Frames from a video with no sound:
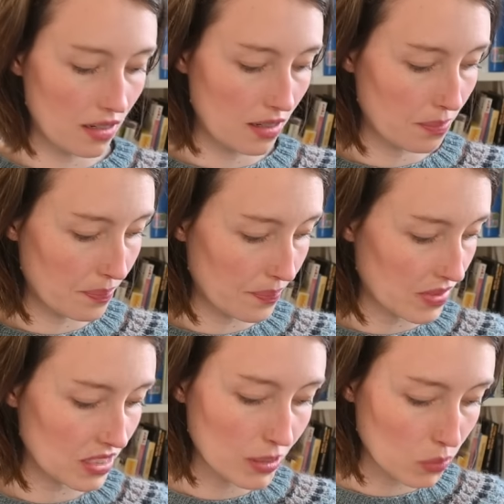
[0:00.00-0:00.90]
um,
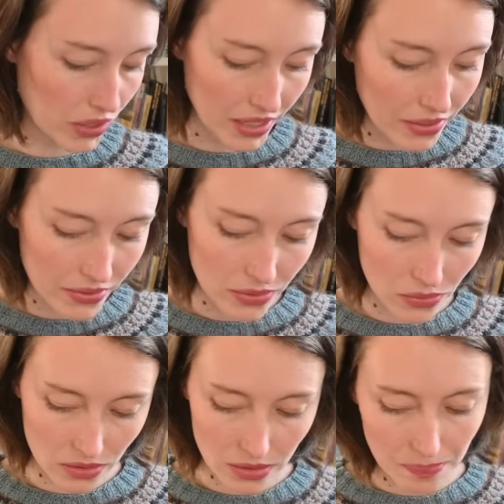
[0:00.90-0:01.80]
mohair
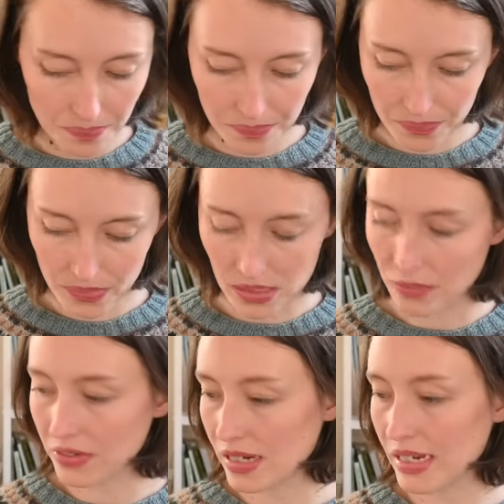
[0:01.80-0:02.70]
or
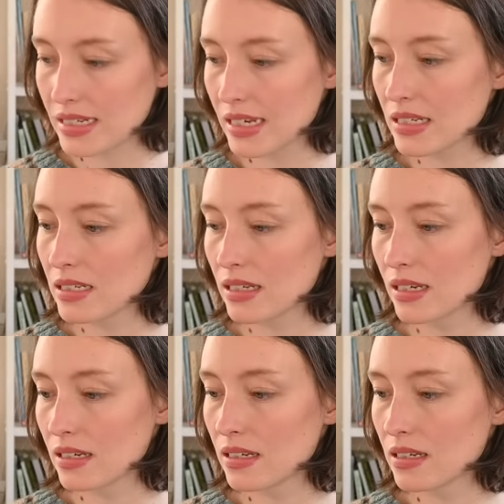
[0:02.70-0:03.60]
something like that
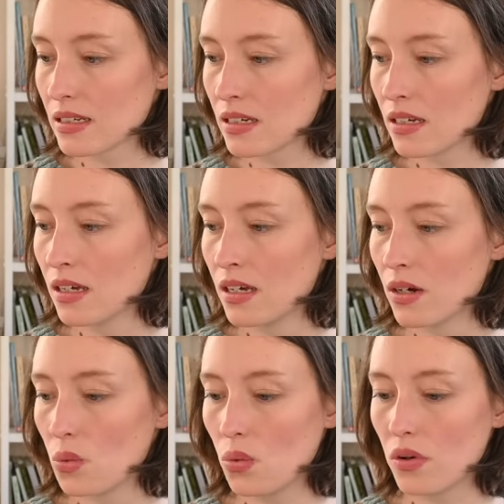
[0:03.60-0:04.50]
and
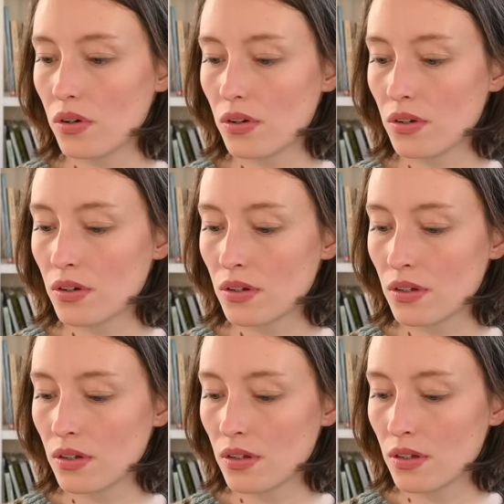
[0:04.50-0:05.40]
or
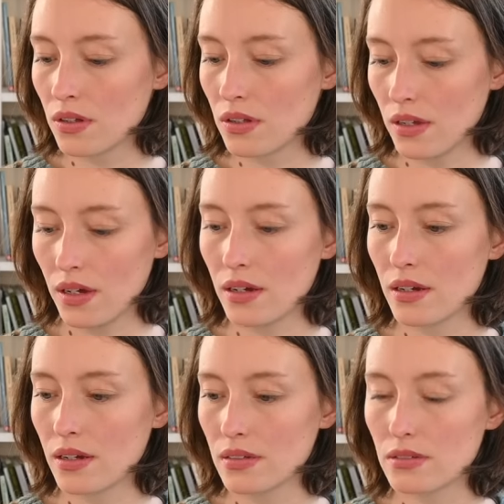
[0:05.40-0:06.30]
yeah
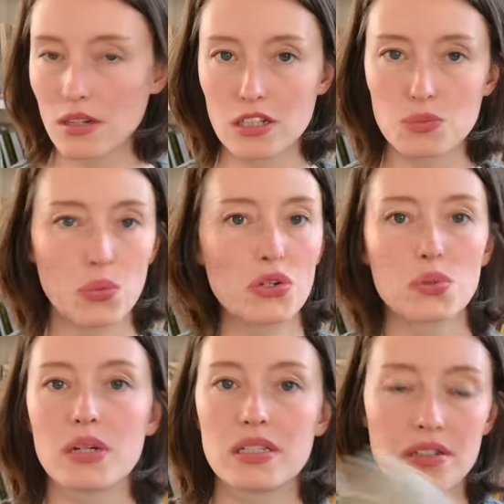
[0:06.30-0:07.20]
a, a
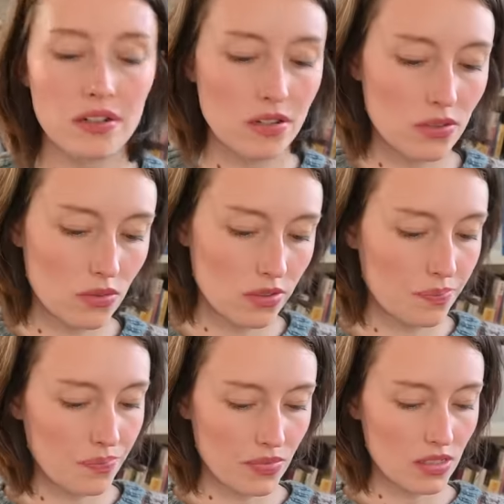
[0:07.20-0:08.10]
sport weight yarn or
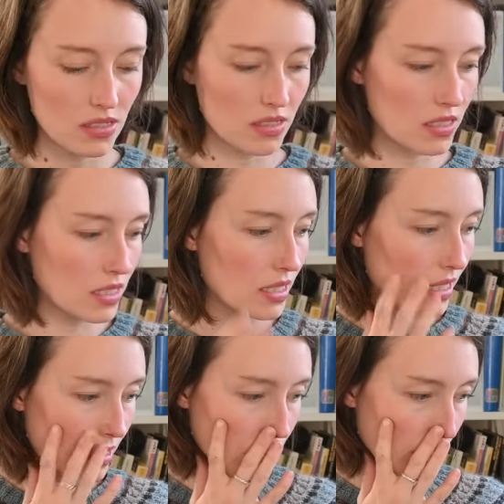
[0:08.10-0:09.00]
this is a
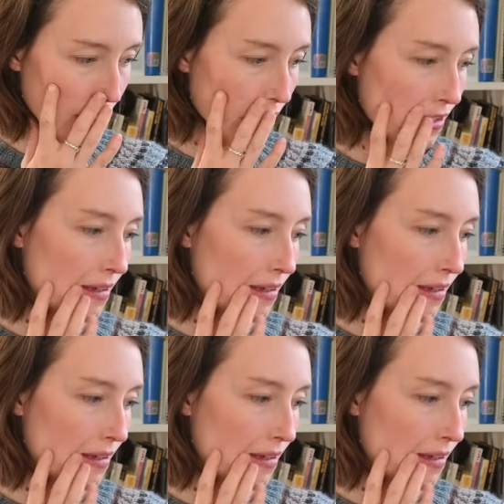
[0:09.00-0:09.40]
DK weight